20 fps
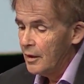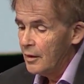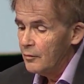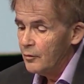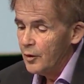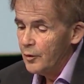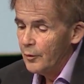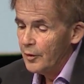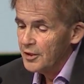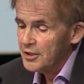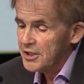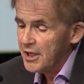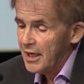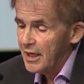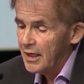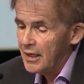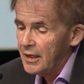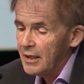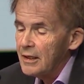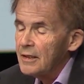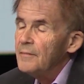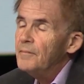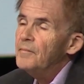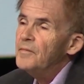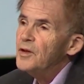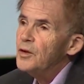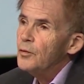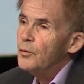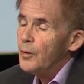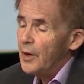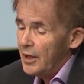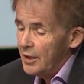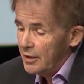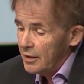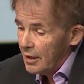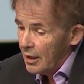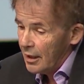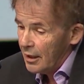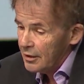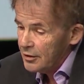we will take the
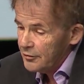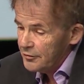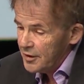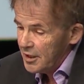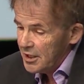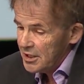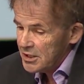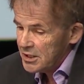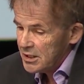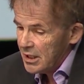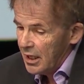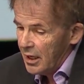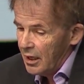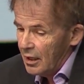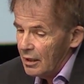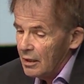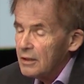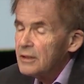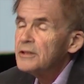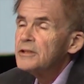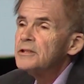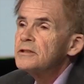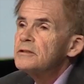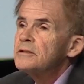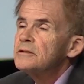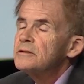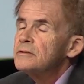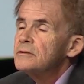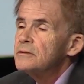wind out of their sails